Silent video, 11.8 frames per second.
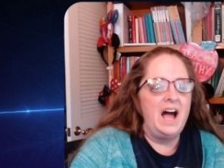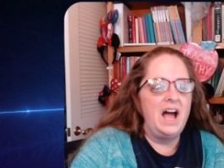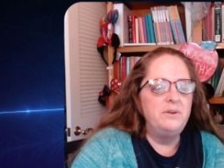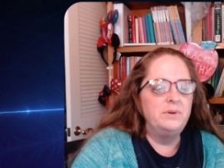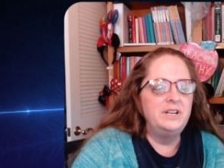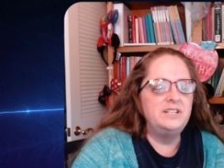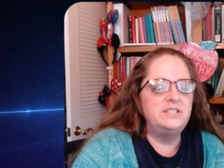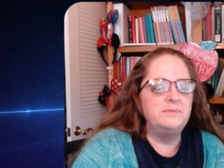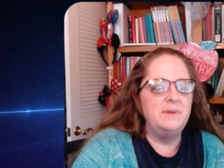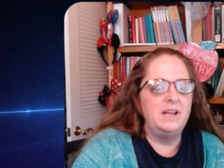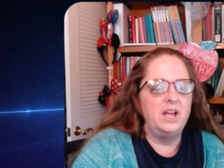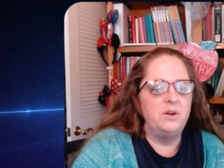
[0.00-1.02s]
I wanted
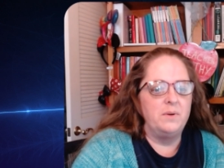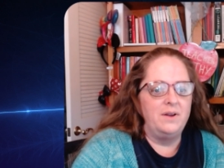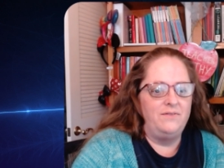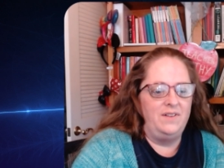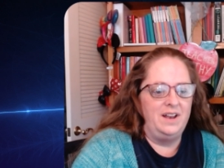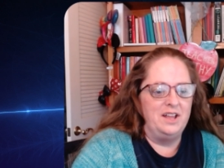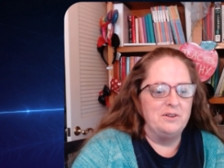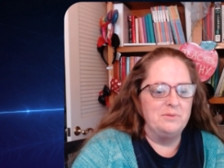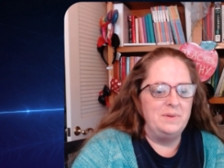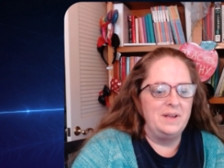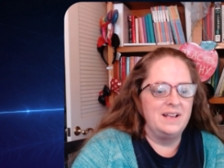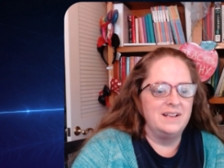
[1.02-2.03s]
to make a quick video
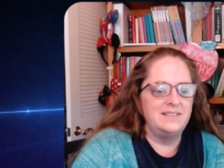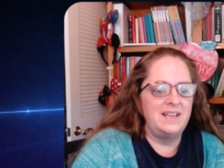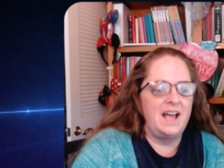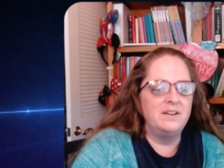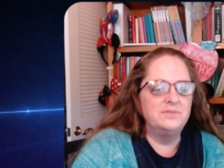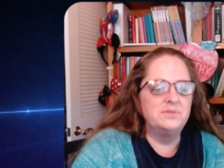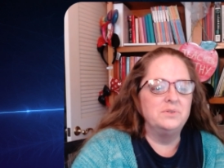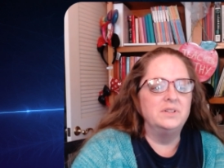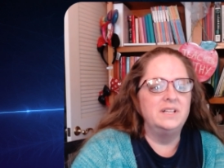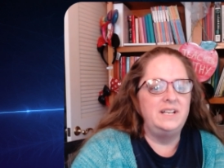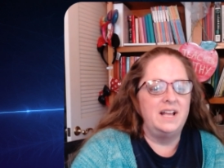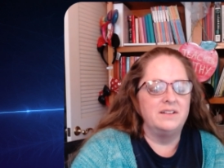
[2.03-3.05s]
because
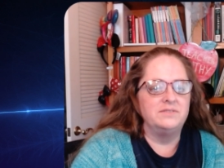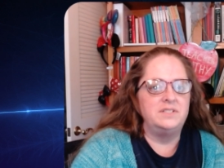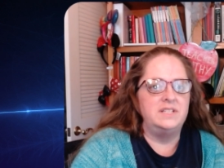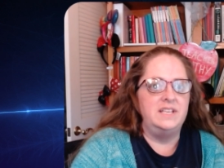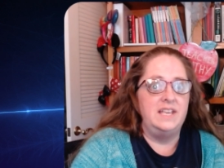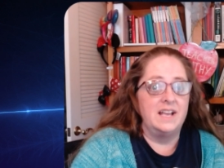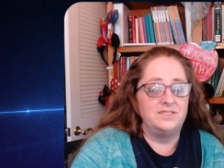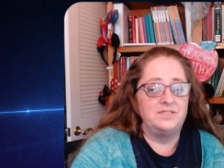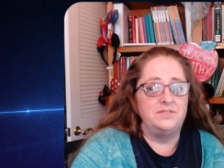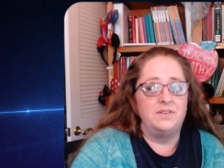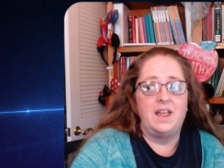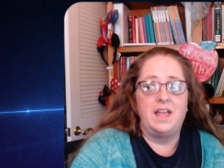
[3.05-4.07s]
OutSchool announced
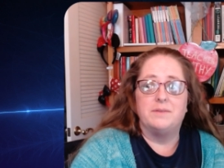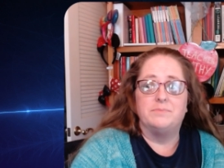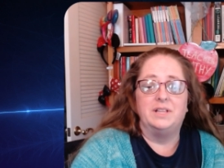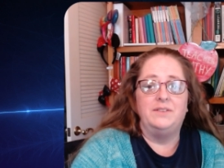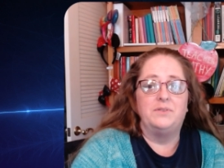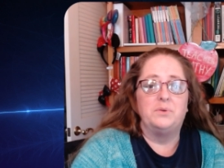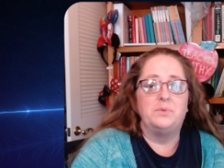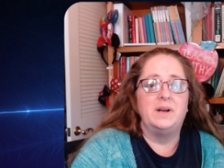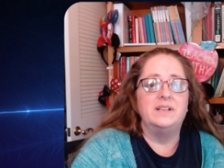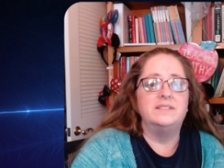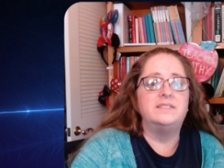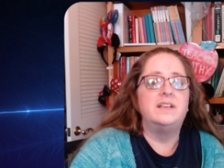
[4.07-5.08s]
yesterday, I believe it
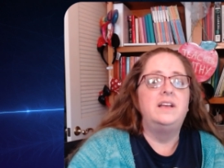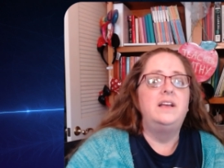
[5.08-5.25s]
was,